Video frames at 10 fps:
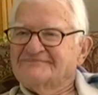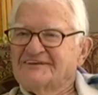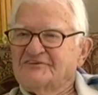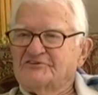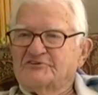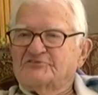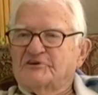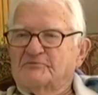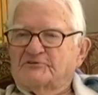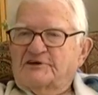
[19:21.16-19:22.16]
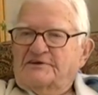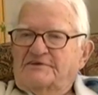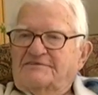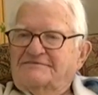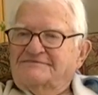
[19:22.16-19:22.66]
Is he just imitating
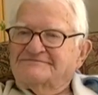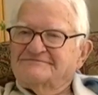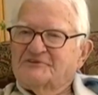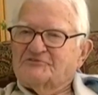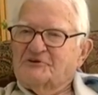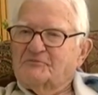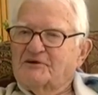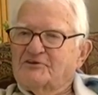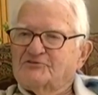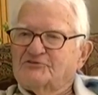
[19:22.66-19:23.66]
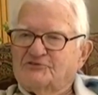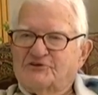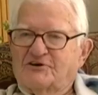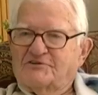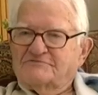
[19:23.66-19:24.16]
what somebody else has
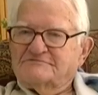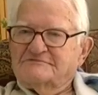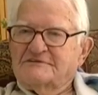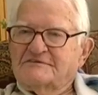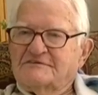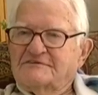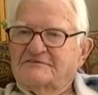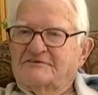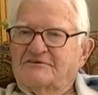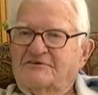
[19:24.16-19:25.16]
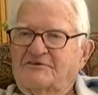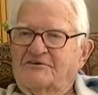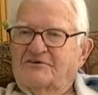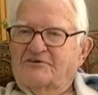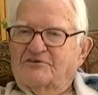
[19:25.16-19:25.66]
done?
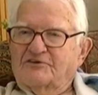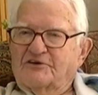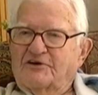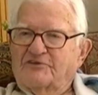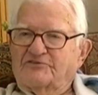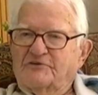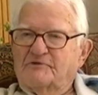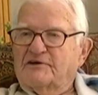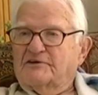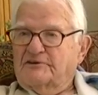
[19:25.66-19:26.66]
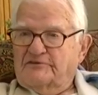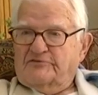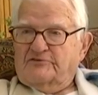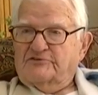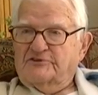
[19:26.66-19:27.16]
Or is he making a
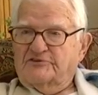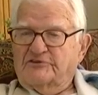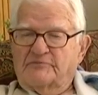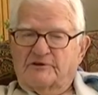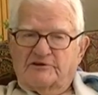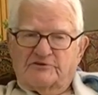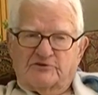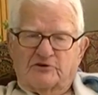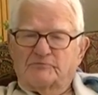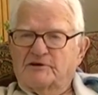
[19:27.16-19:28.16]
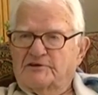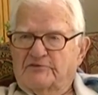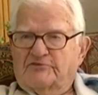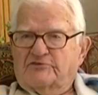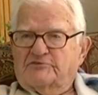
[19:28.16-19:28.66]
difference? Is the ministry going to be
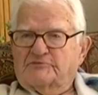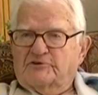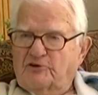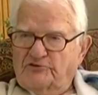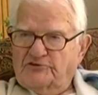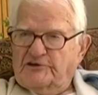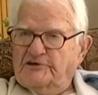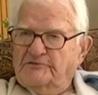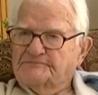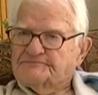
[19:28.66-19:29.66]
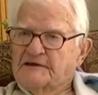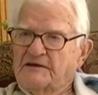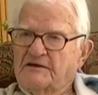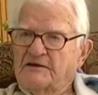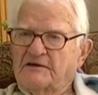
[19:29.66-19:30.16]
different because of him?
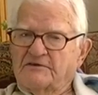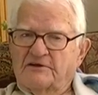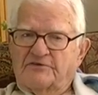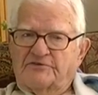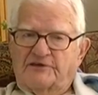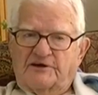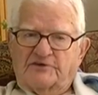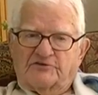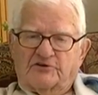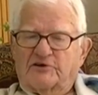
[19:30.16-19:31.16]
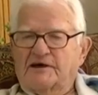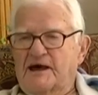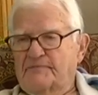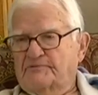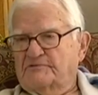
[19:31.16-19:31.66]
That things are going to
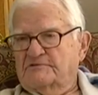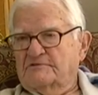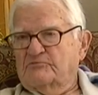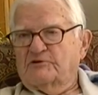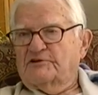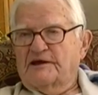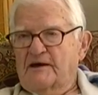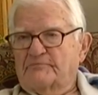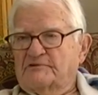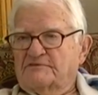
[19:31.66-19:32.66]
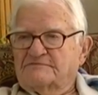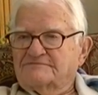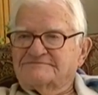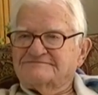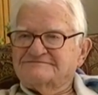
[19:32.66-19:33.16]
happen that wouldn't happen
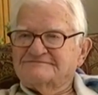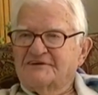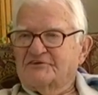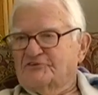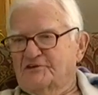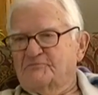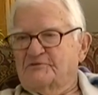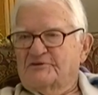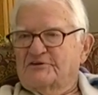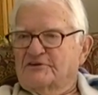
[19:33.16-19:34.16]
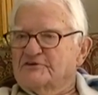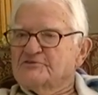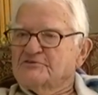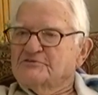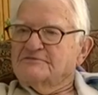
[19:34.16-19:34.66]
unless he'd been the
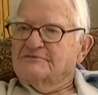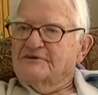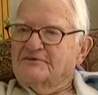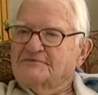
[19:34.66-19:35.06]
leader there.